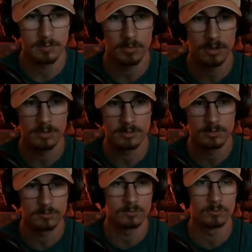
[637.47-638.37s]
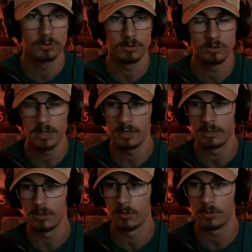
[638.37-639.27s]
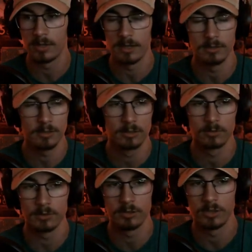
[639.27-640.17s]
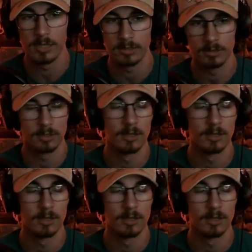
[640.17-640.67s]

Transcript: Body really shaking. Okay, literally shaking.